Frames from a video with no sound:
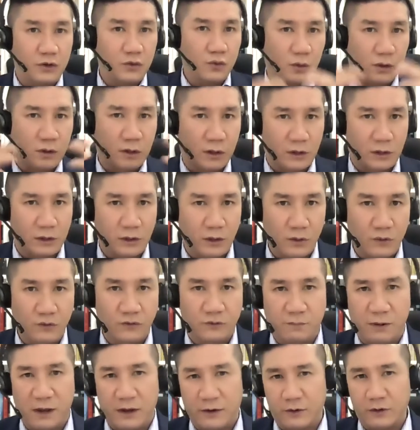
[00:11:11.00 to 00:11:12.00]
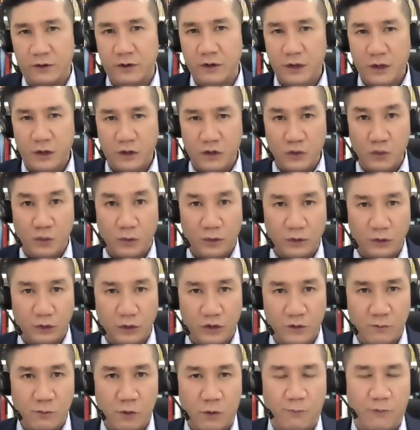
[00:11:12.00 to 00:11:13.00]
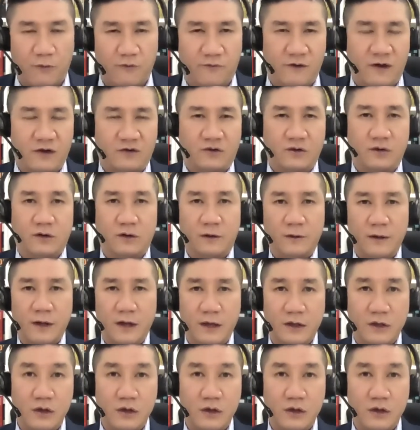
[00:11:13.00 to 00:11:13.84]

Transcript: You will close better. You will look more professional.